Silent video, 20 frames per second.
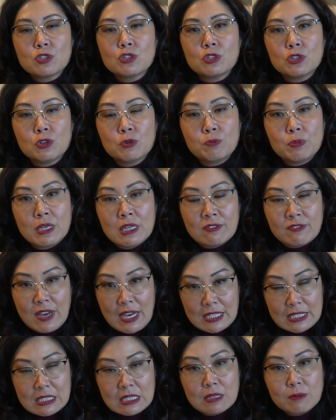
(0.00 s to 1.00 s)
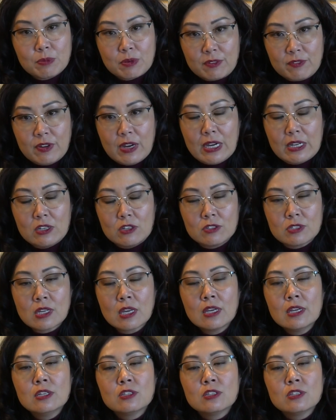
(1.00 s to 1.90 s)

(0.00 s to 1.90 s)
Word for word: to be vaccine providers.